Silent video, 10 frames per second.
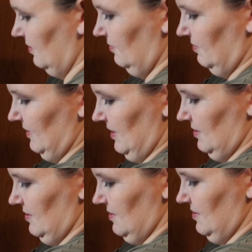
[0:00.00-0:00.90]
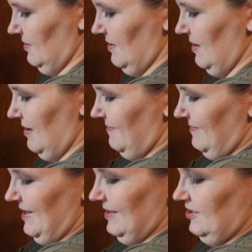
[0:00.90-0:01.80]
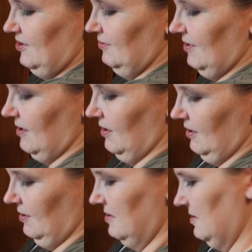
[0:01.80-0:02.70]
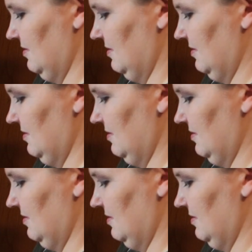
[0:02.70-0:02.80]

Oh boy, made this too long ago.